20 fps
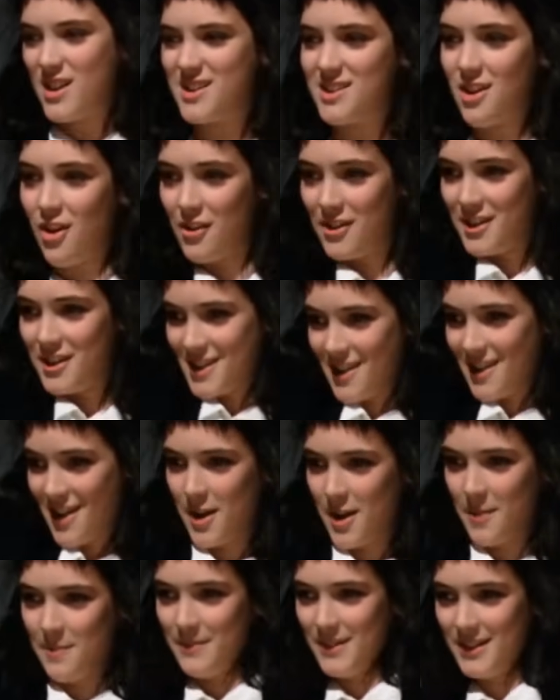She
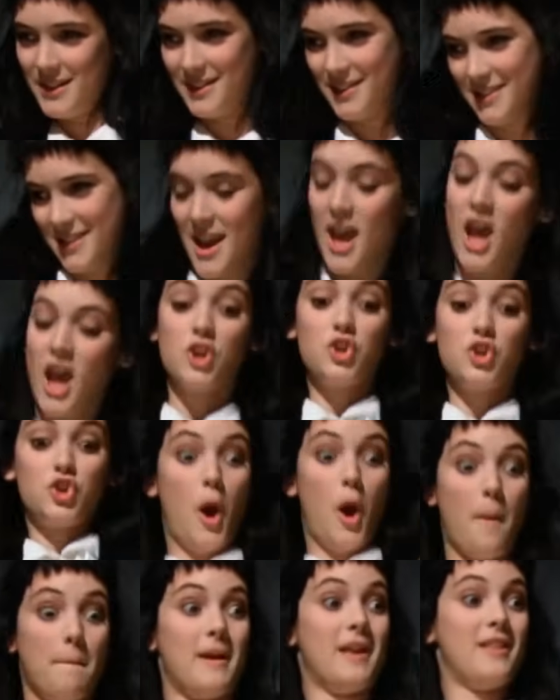received critical
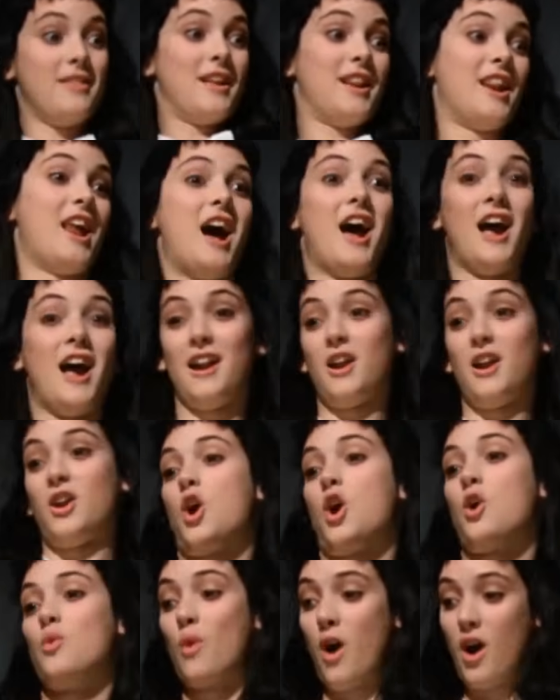acclaim and two
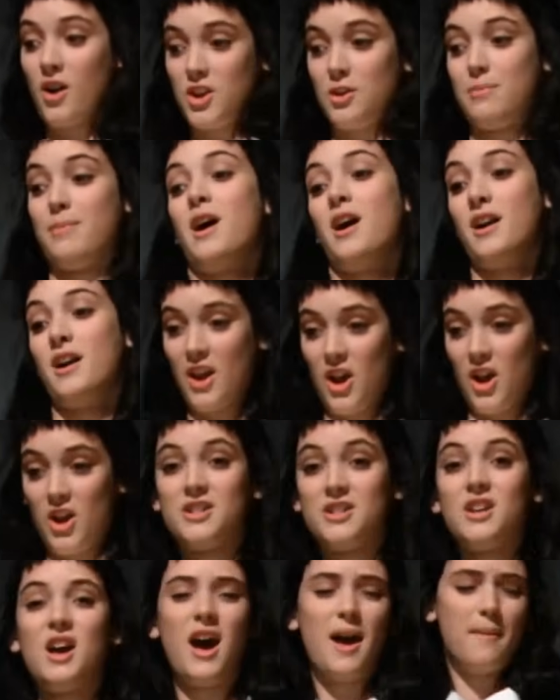Academy Award
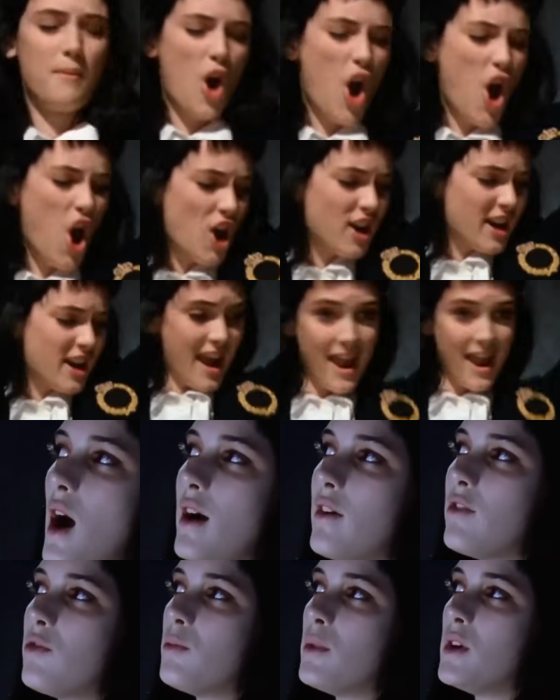nominations for her
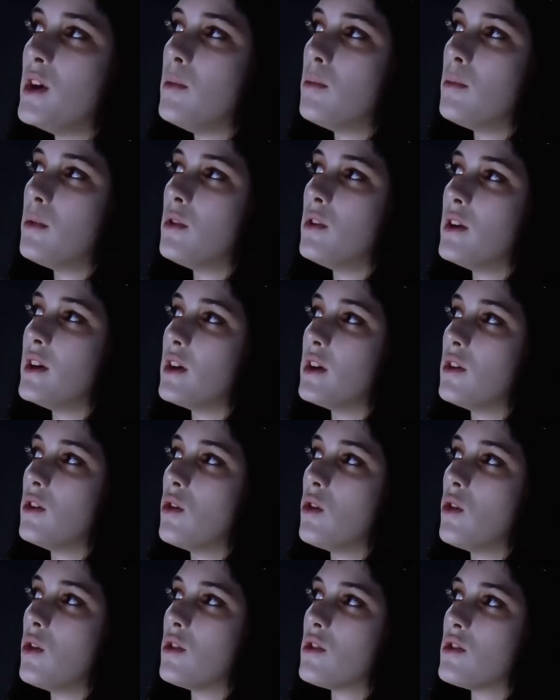roles in The
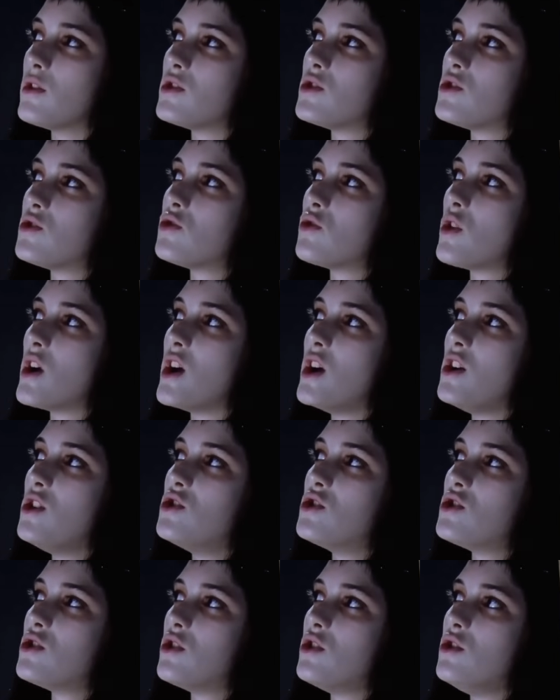Age of Innocence
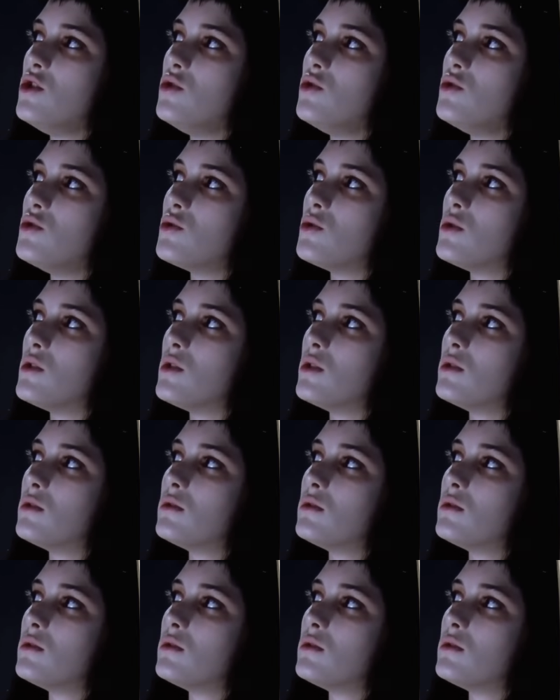and Little